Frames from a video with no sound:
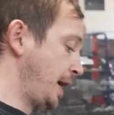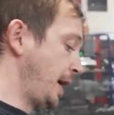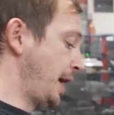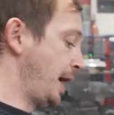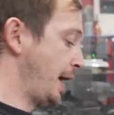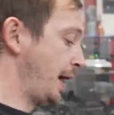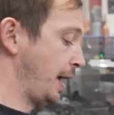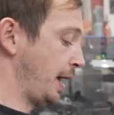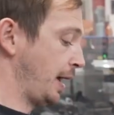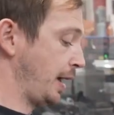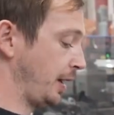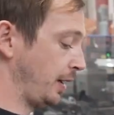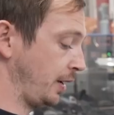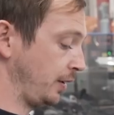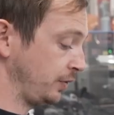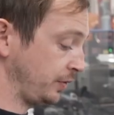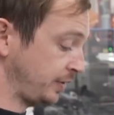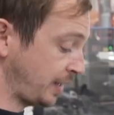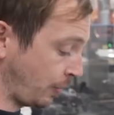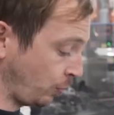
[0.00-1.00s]

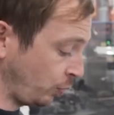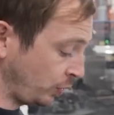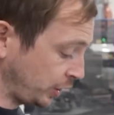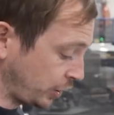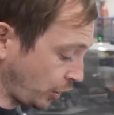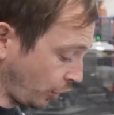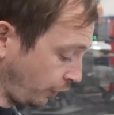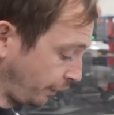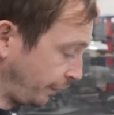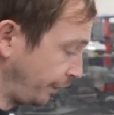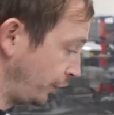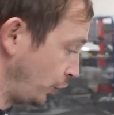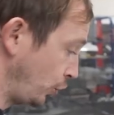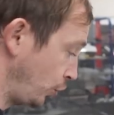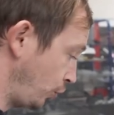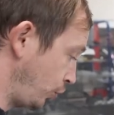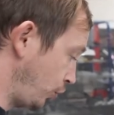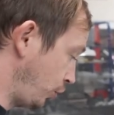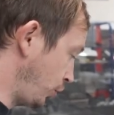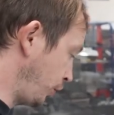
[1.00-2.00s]
Then we go
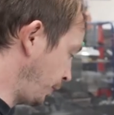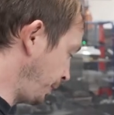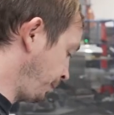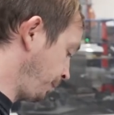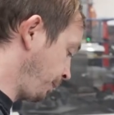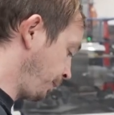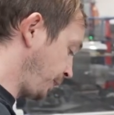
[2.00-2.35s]
for